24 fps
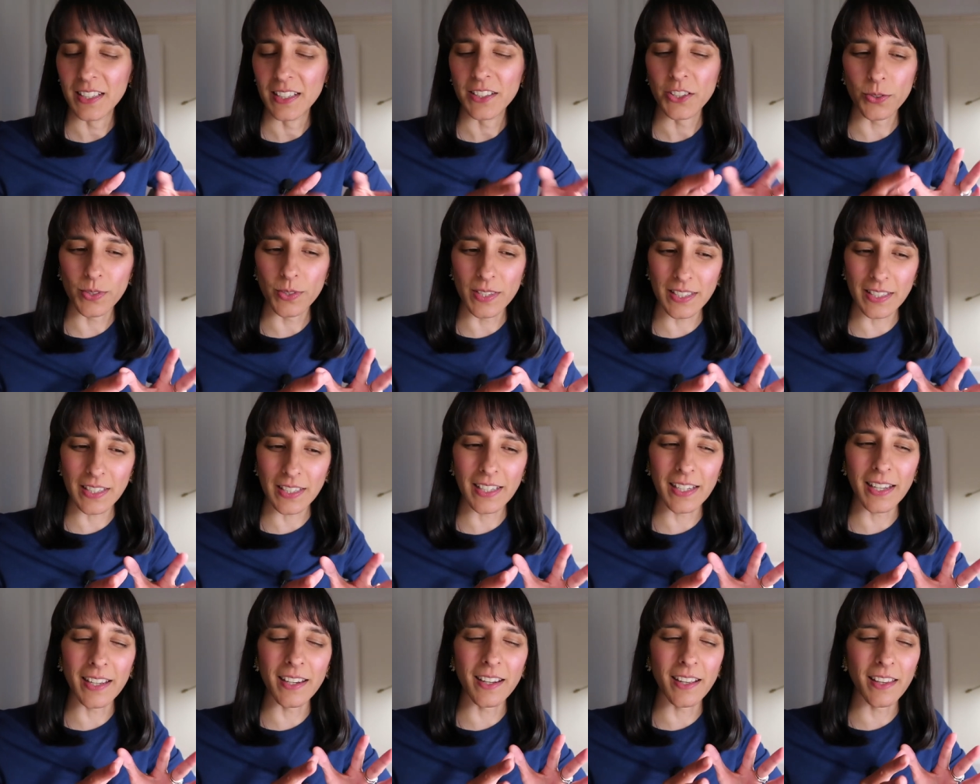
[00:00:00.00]
You'll
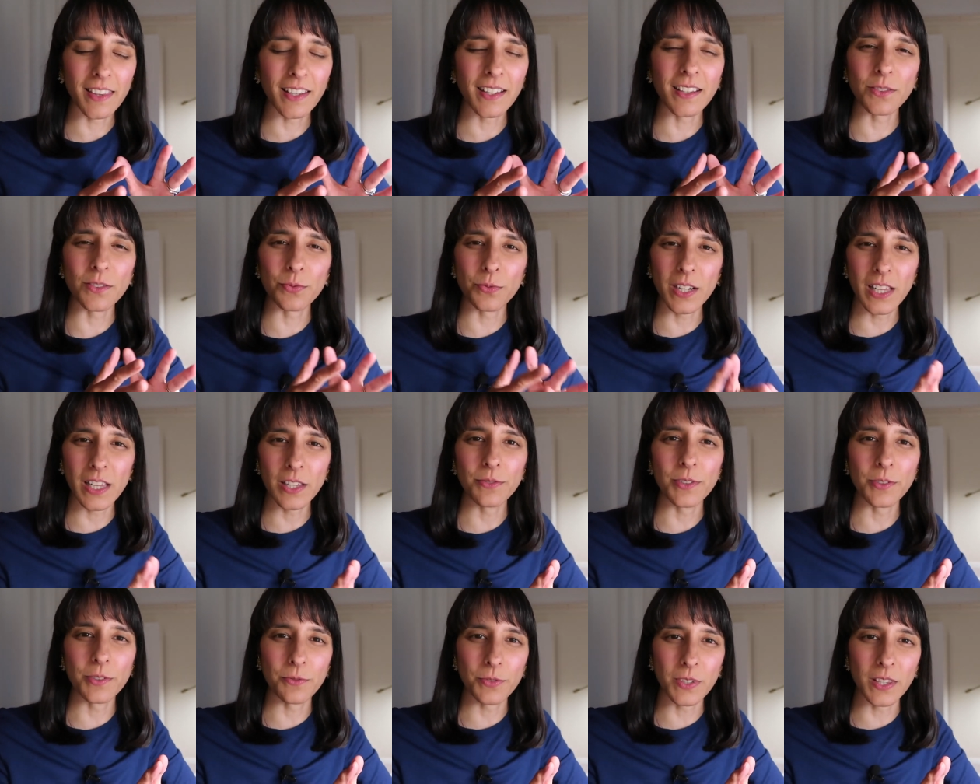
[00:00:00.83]
see, and I think it's
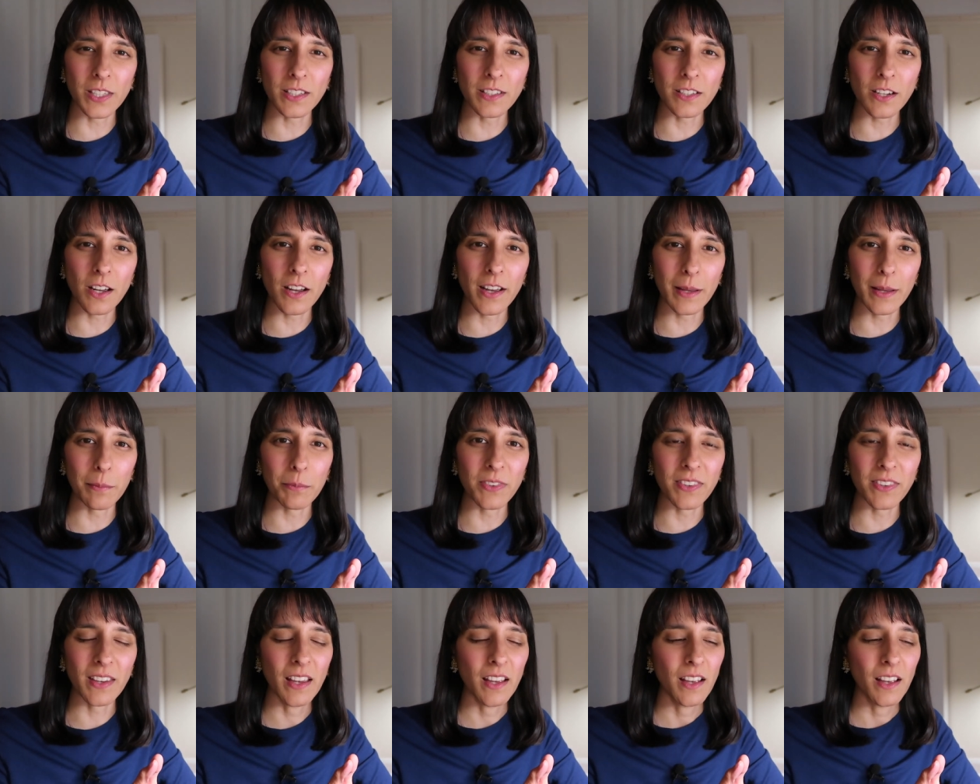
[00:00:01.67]
relevant for the
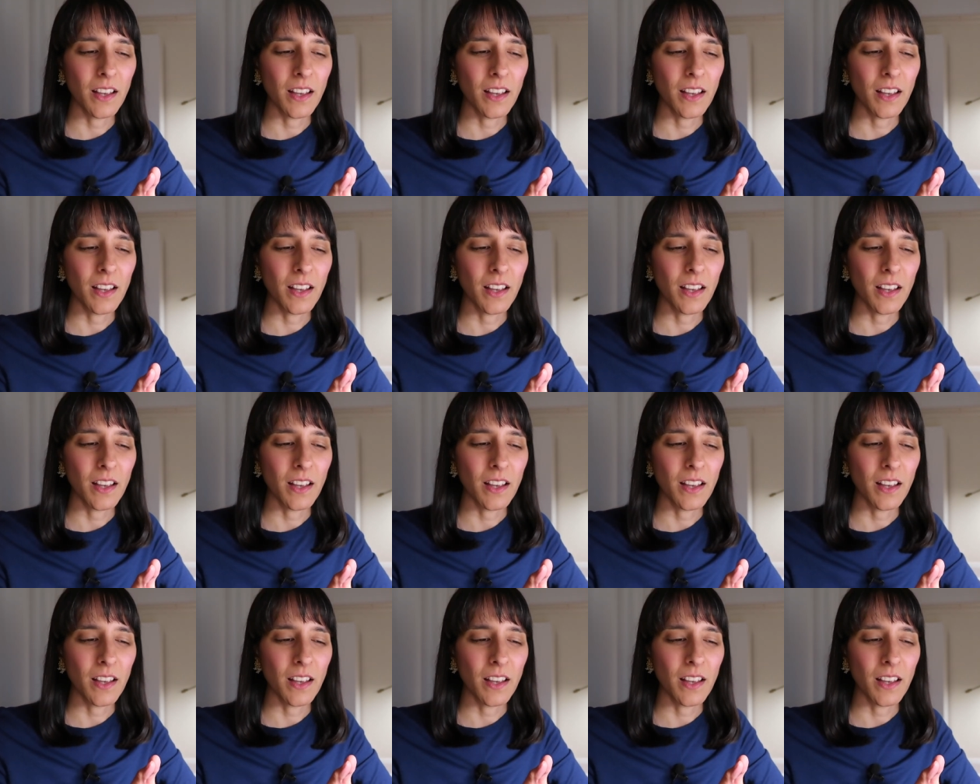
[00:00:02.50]
times.